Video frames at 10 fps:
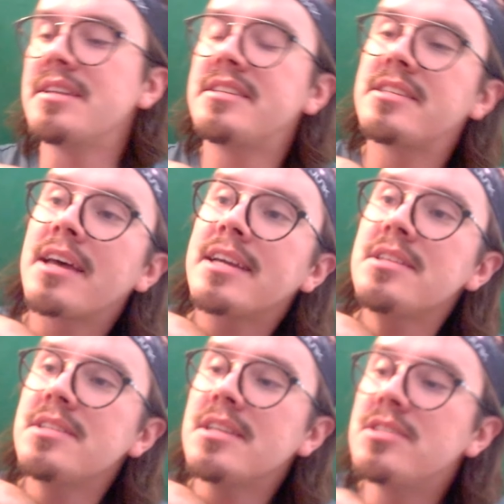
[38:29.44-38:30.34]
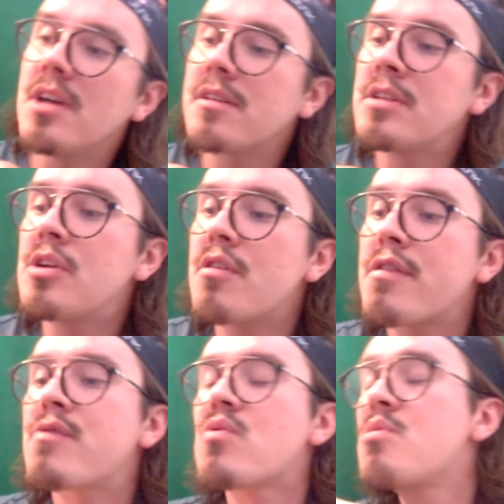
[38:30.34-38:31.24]
that science is done
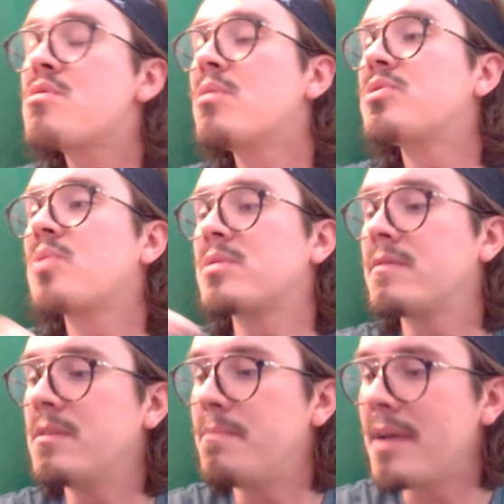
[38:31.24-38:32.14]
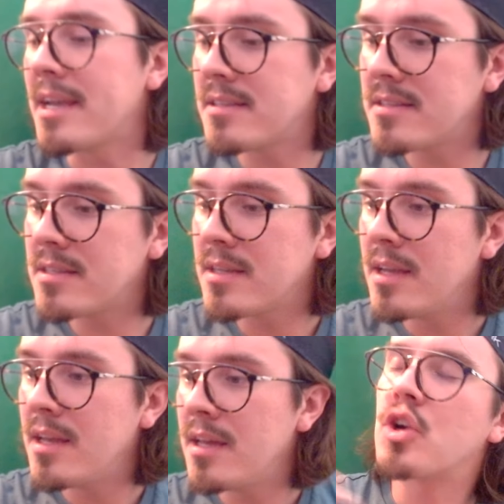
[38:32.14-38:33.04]
through those sorts of debates.
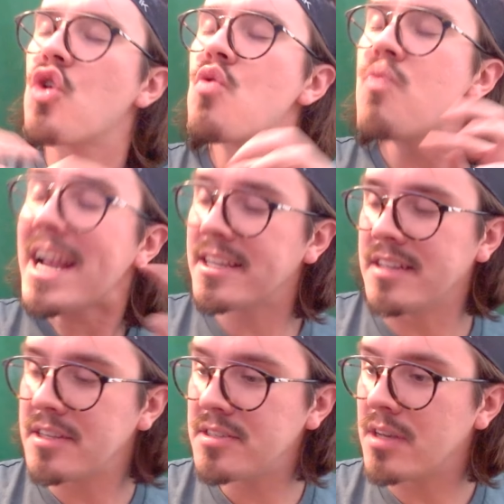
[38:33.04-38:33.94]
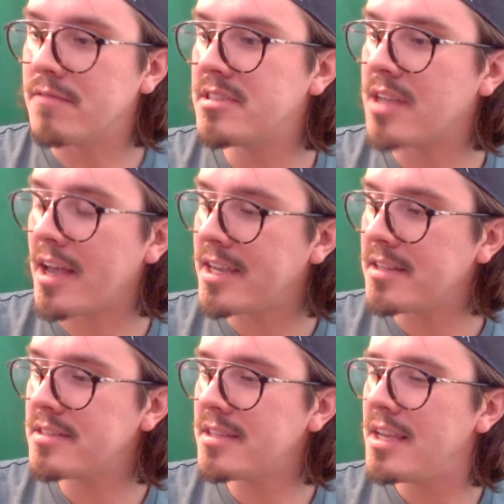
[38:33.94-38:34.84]
That the correctness of
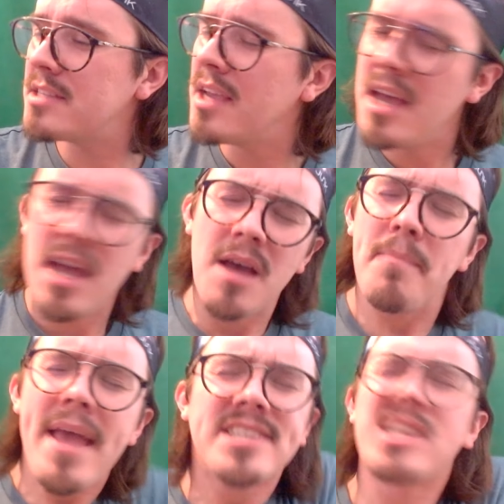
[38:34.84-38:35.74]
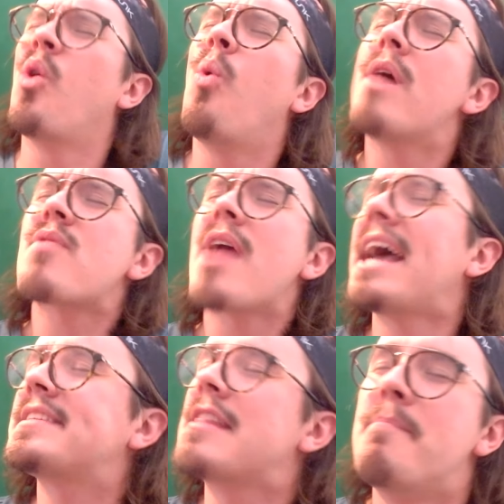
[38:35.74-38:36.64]
science is based on whoever
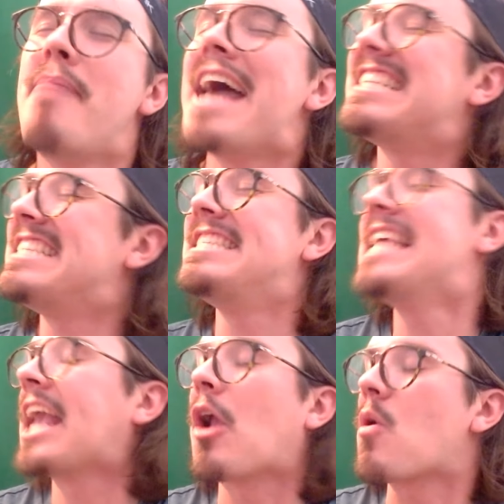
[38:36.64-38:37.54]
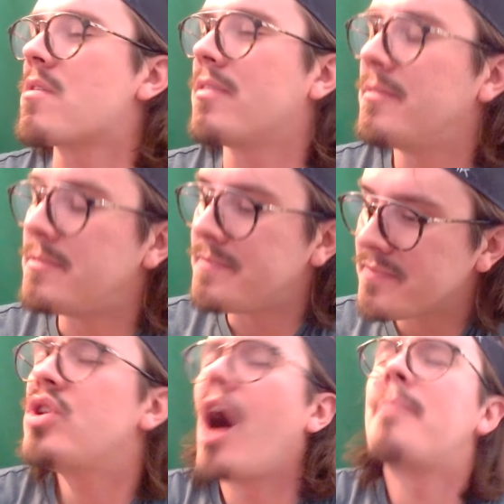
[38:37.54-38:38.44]
has the best zinger,
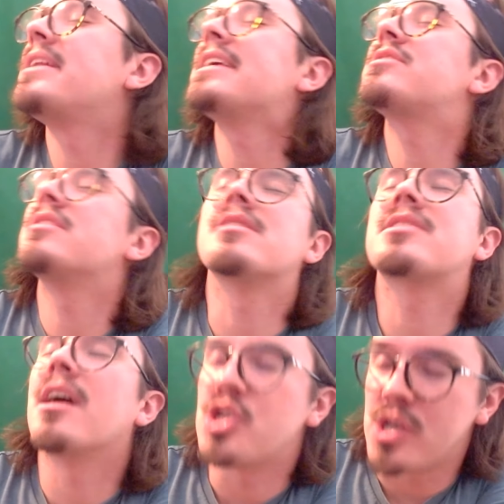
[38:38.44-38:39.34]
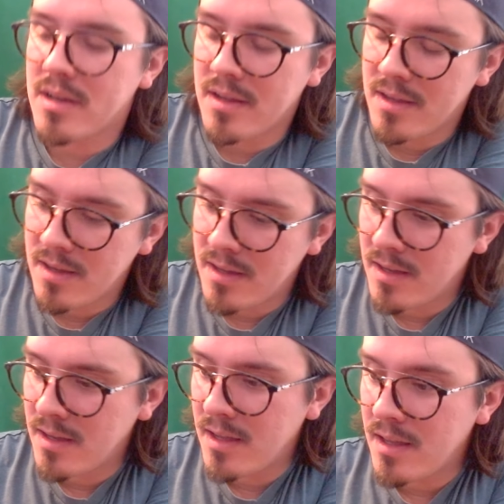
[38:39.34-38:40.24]
who dominates the discussion.
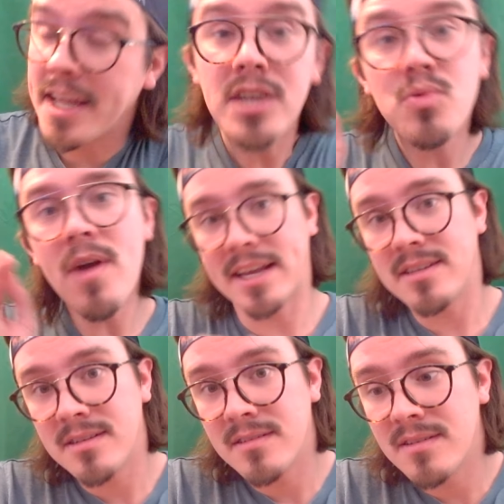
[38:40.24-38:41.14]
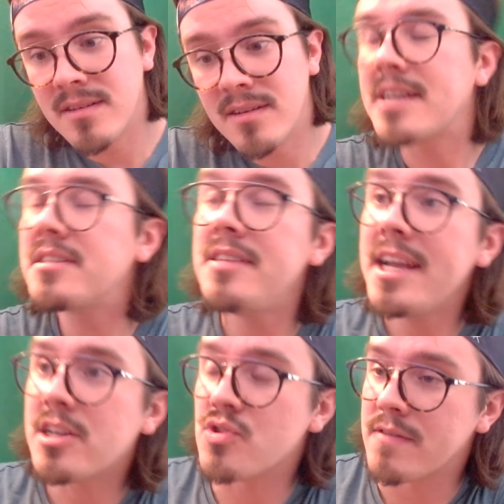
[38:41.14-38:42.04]
And he is right. Science is
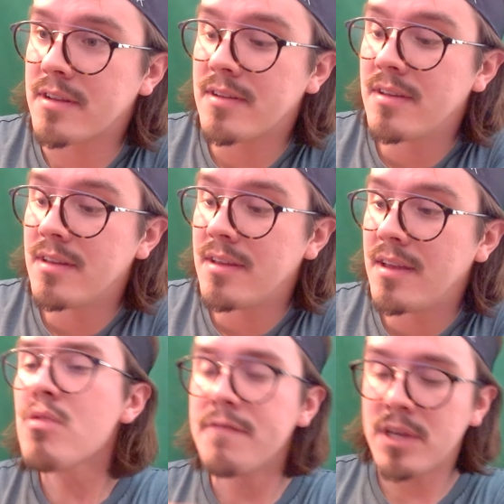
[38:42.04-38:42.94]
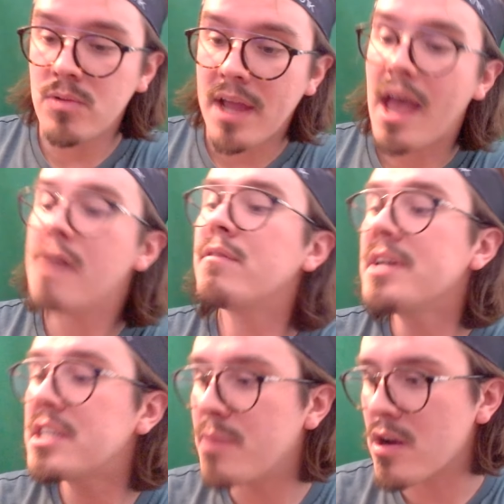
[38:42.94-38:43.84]
data-driven, peer-reviewed,
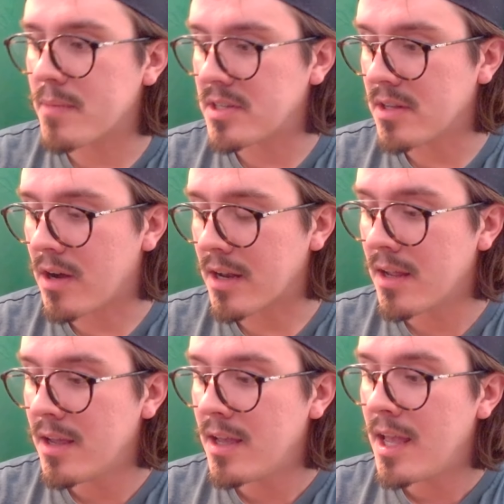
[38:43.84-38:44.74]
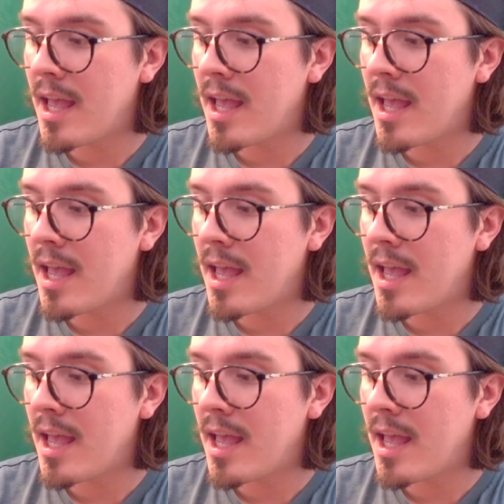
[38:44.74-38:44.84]
heavily experimented on,